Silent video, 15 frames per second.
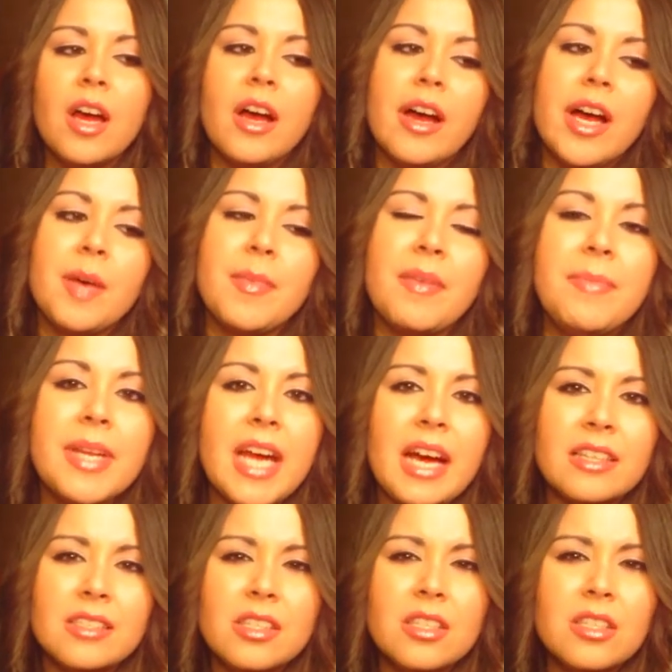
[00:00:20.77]
Um, I've been
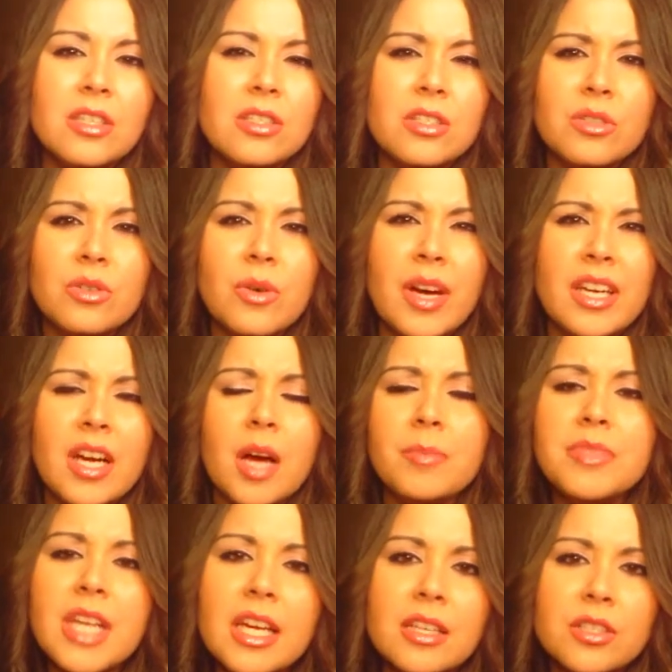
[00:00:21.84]
asked to do an
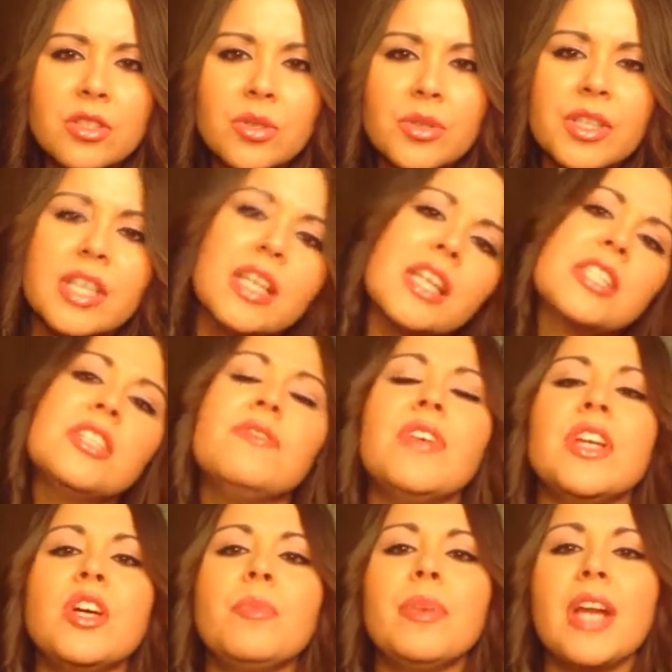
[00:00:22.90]
updated jewelry collection
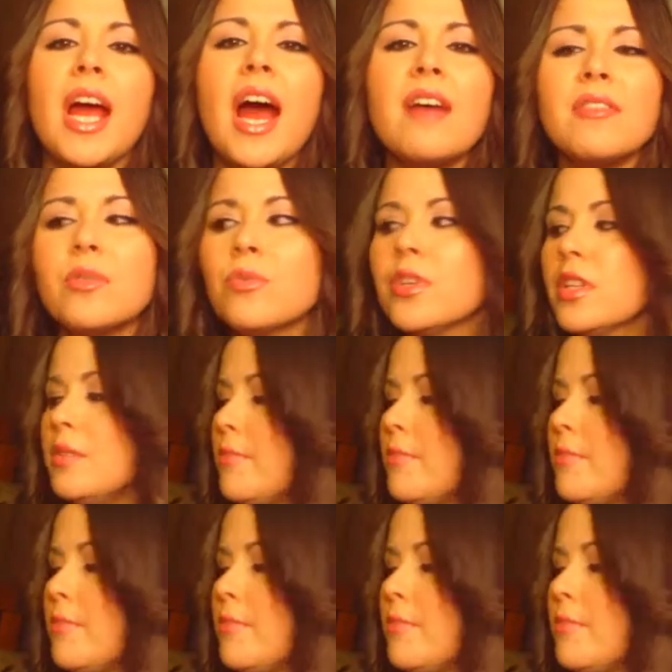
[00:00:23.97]
video but I haven't really